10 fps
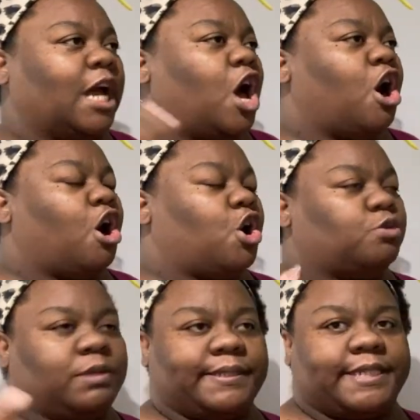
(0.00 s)

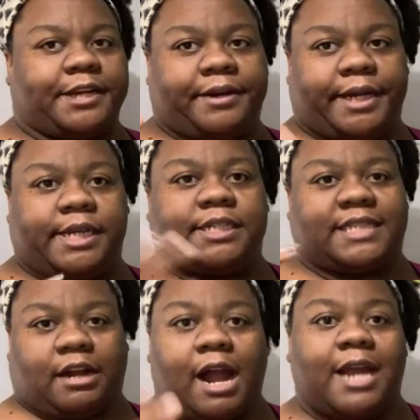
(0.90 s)
home interiors,
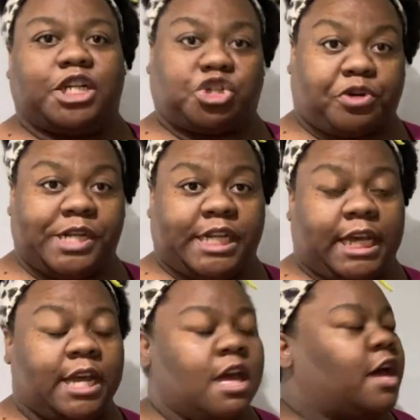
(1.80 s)
they're kind of
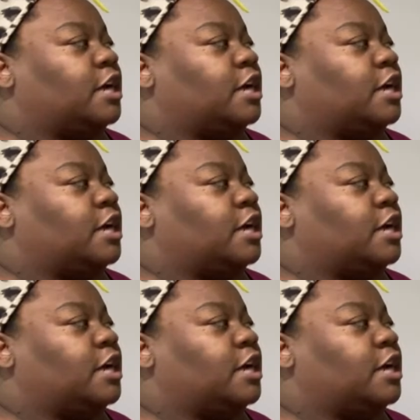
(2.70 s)
trendy.